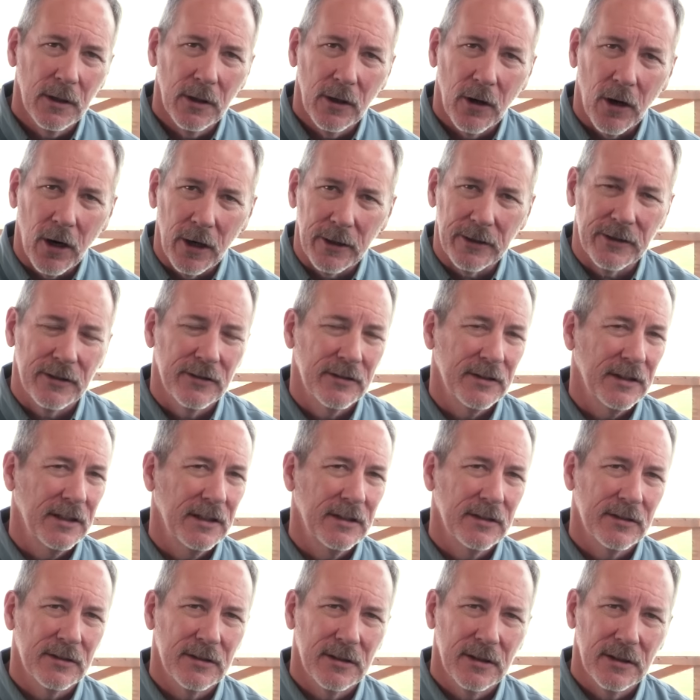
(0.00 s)
heart
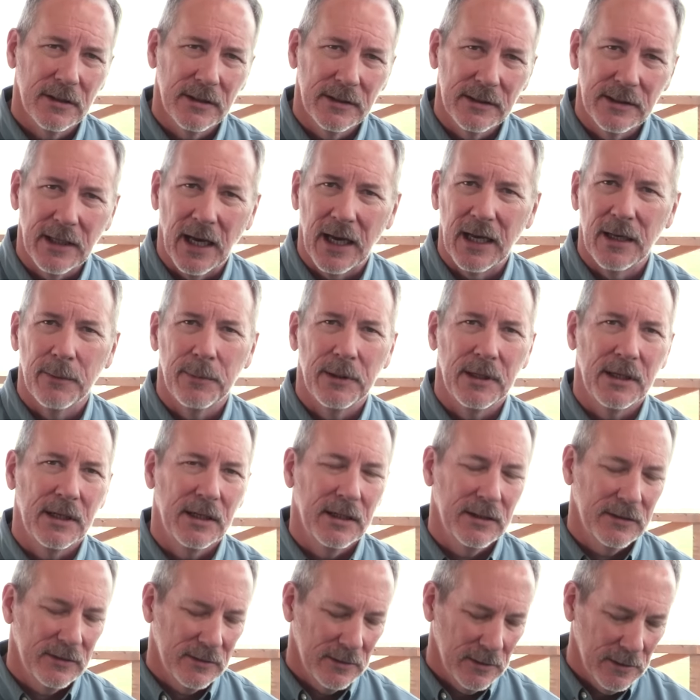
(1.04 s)
disease,
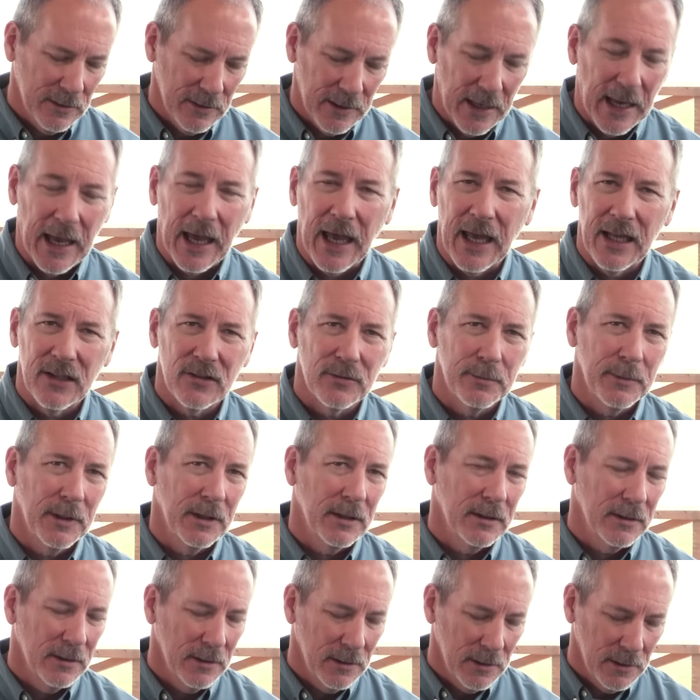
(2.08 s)
diabetes, asthma,
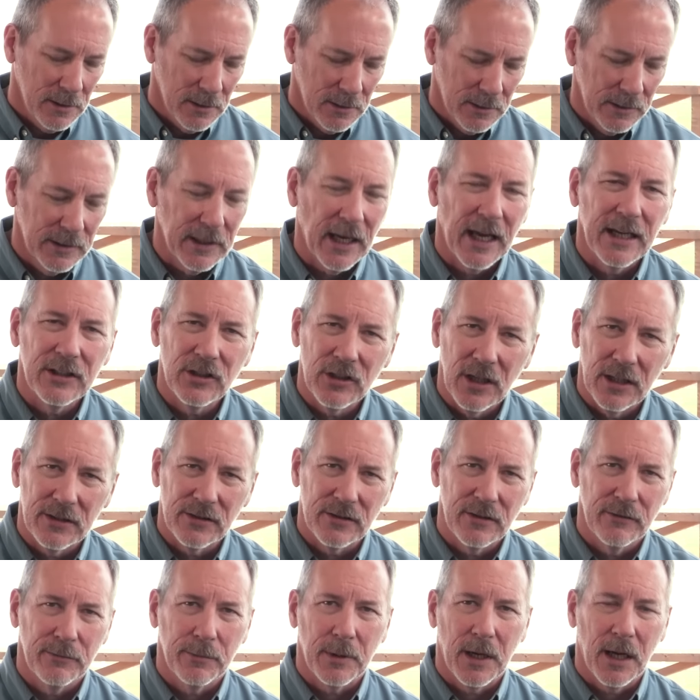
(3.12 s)

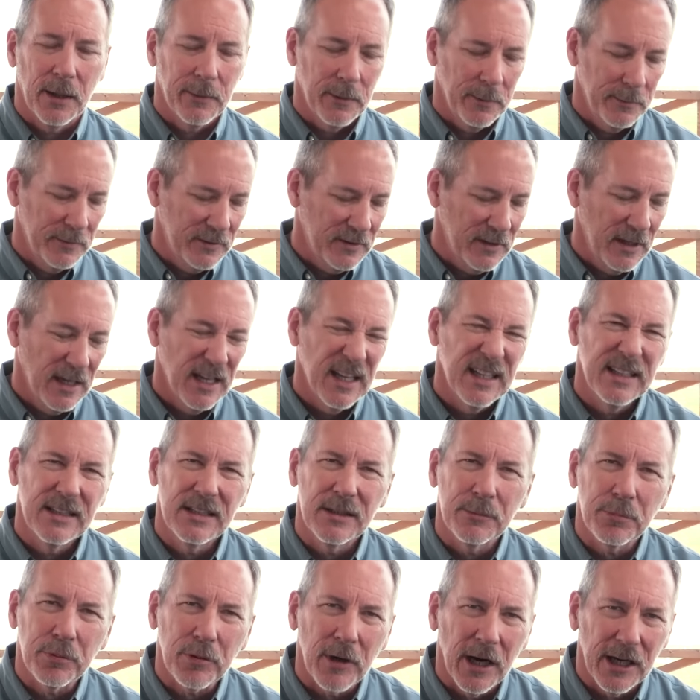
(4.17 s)
digestive problems,
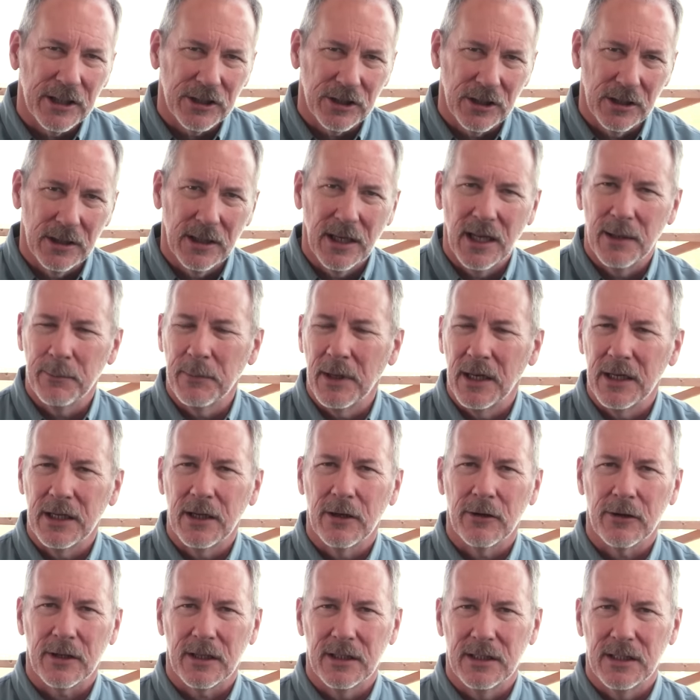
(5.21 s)
depression, and many
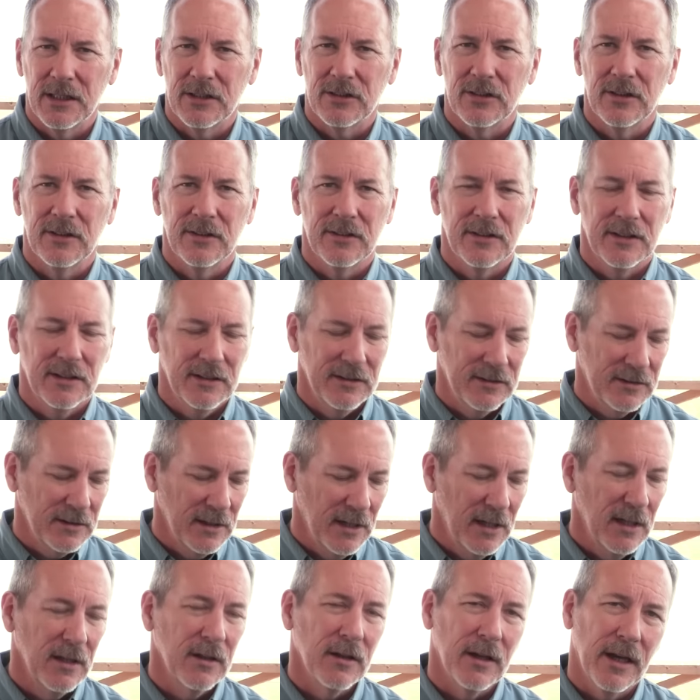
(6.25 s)
other conditions is
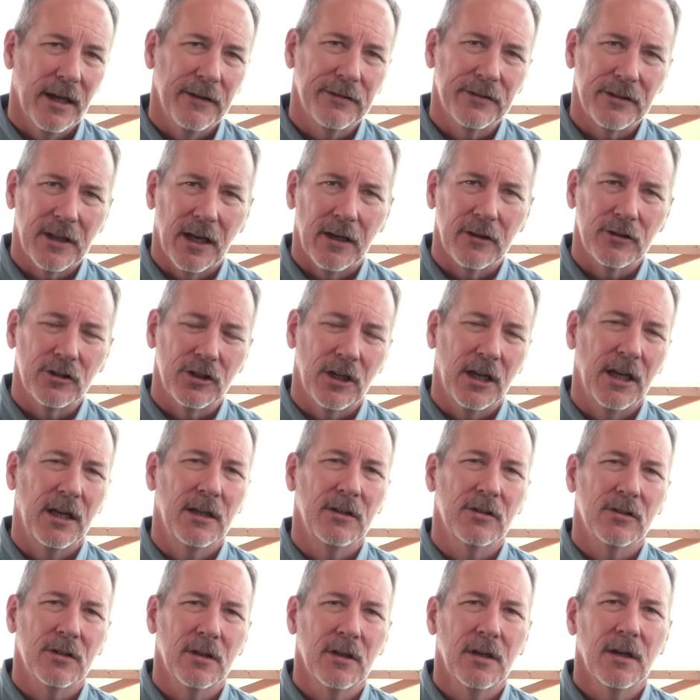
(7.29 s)
lifestyle
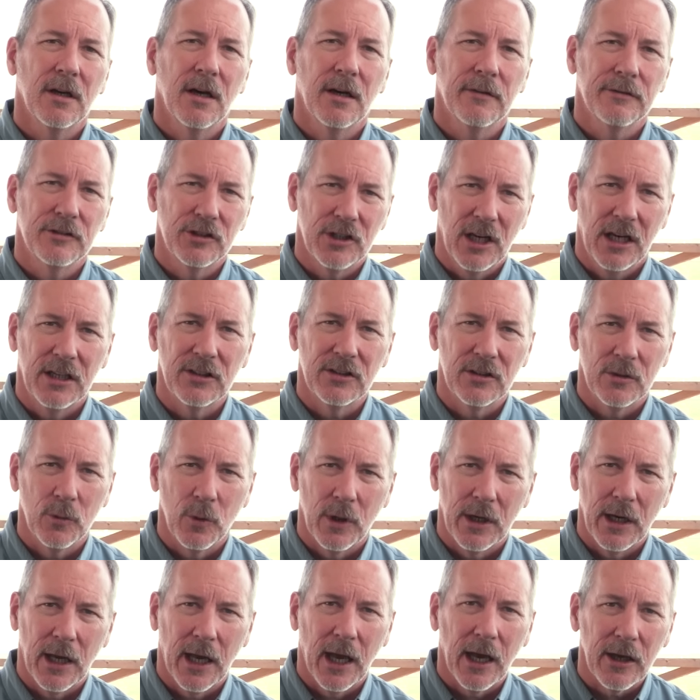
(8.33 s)
change of changing
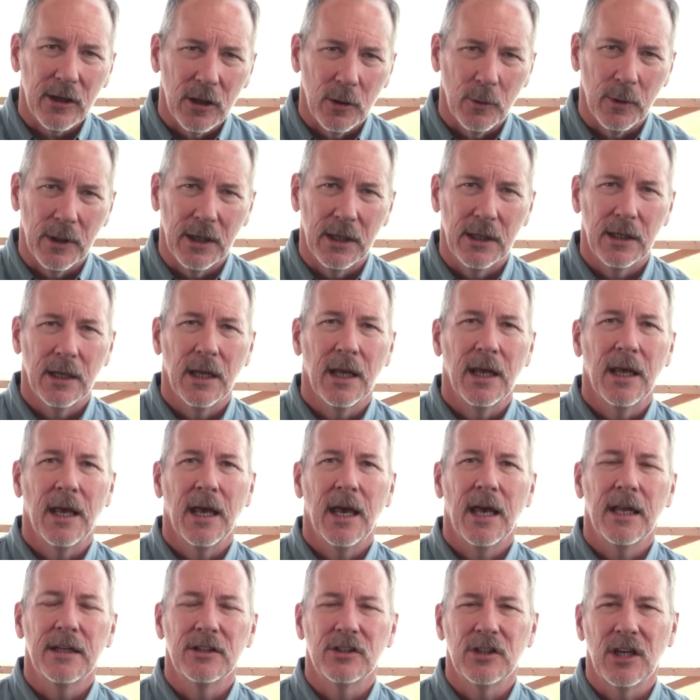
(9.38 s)
how you eat
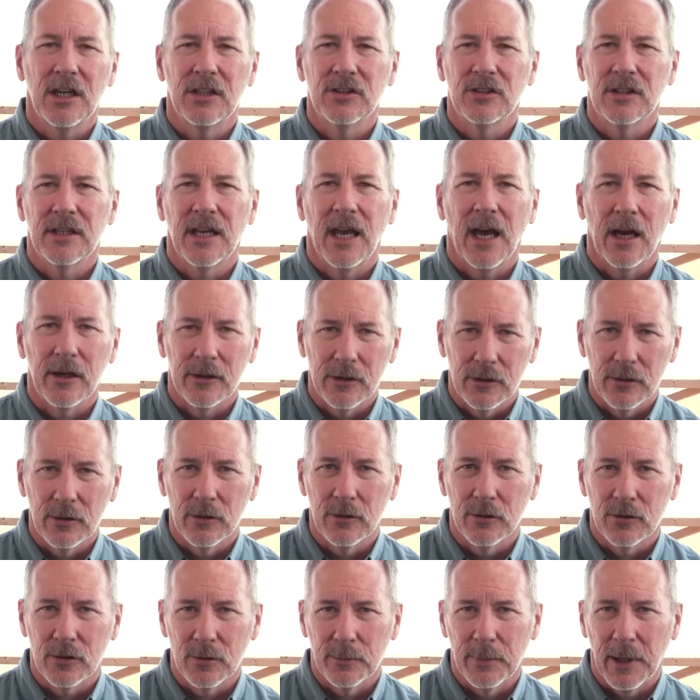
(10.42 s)
and changing how you
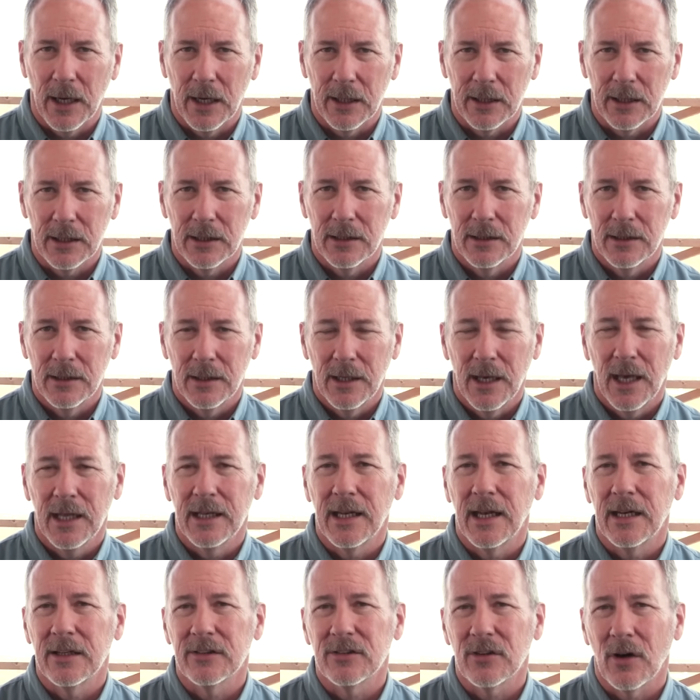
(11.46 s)
use your body. And
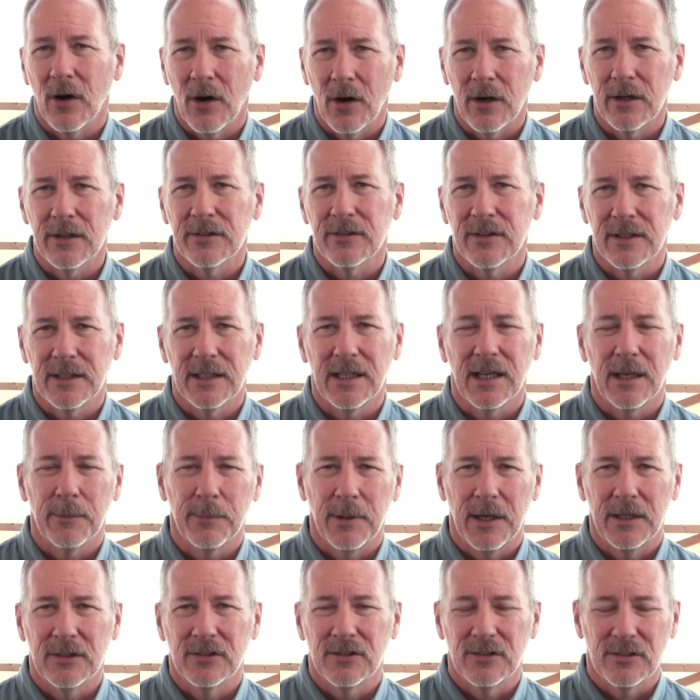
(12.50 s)
that is the hardest thing to get
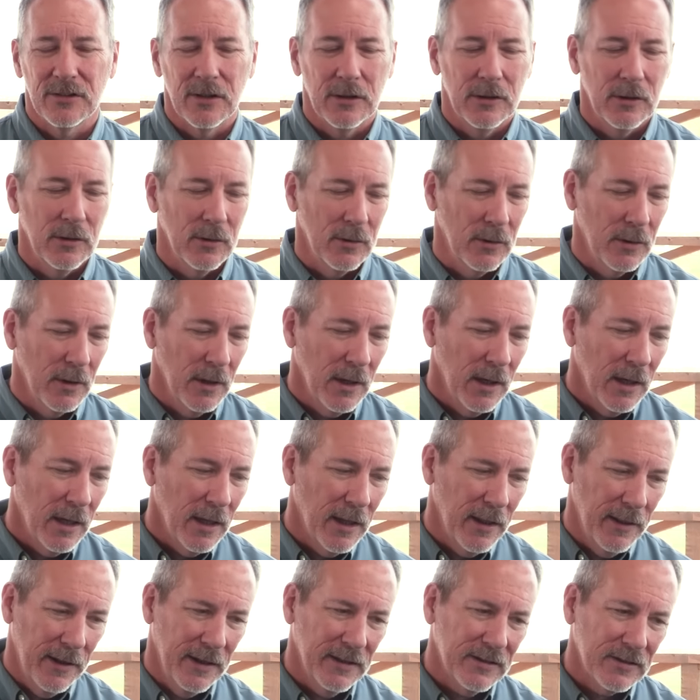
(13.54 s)
patients to do.
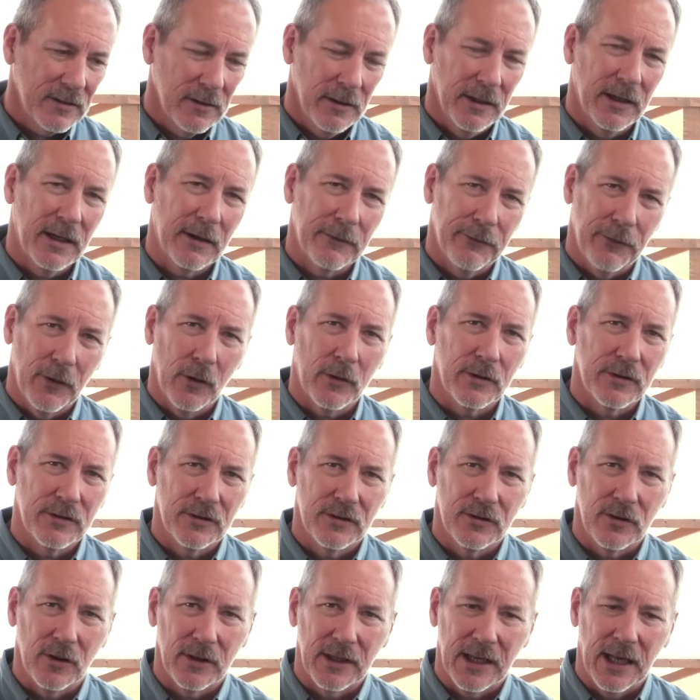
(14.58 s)
This clinic
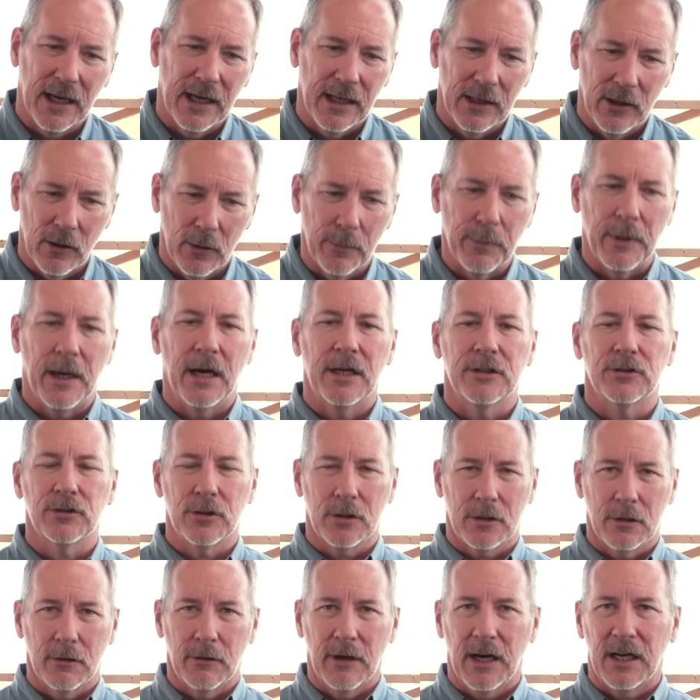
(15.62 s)
focuses on getting their
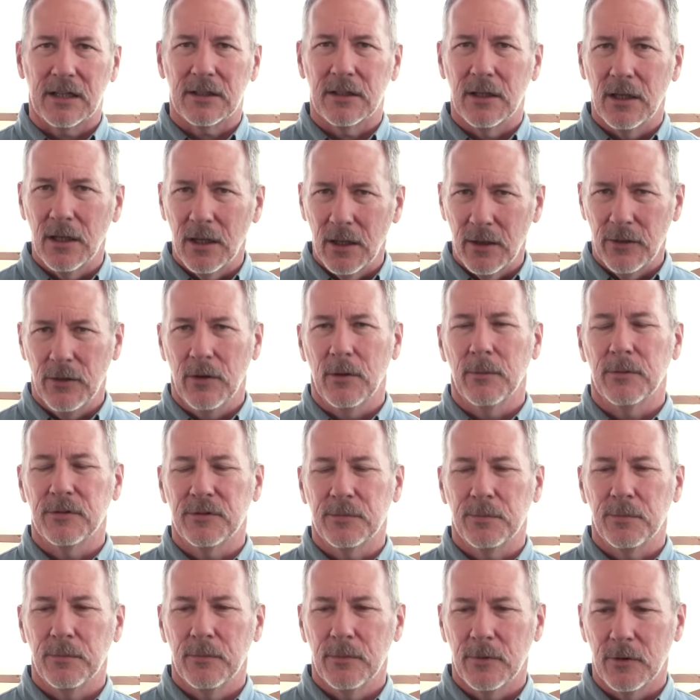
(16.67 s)
posture correct,
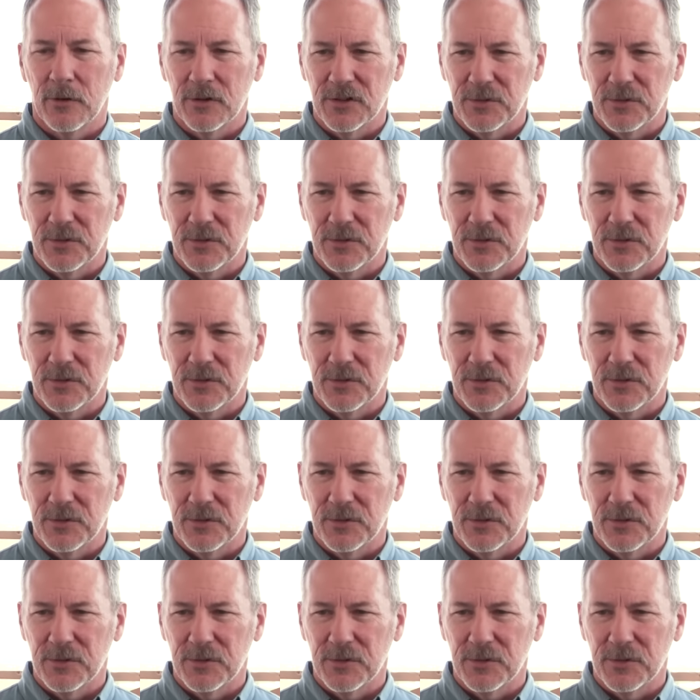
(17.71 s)
their